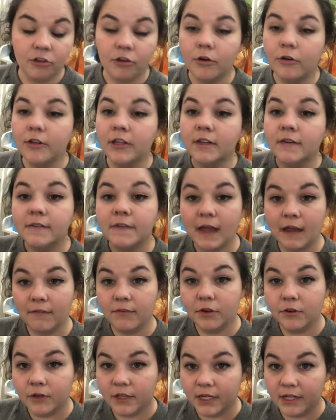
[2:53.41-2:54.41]
So only
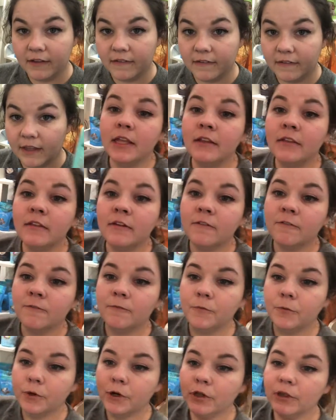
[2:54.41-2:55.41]
5 ingredients. And the
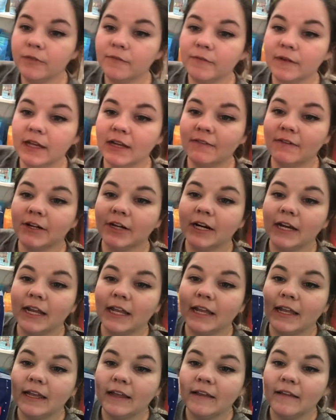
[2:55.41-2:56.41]
fourth flavor
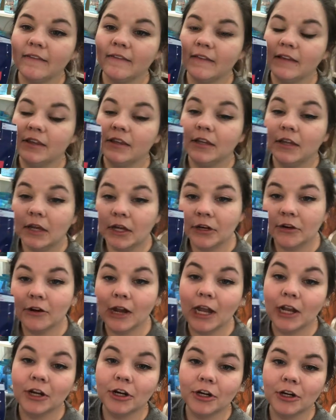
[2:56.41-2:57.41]
is
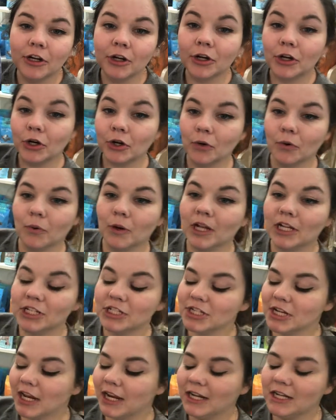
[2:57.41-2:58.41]
nutcracker
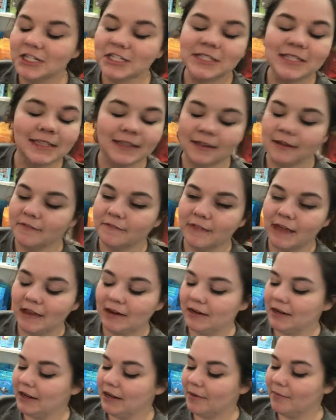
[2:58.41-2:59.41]
crunch, and I just love
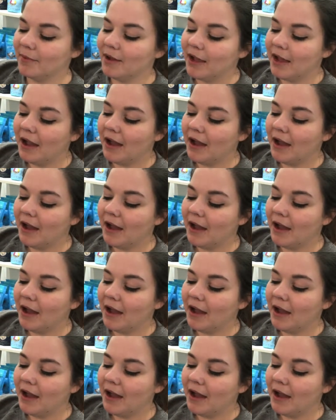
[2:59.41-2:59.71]
that name.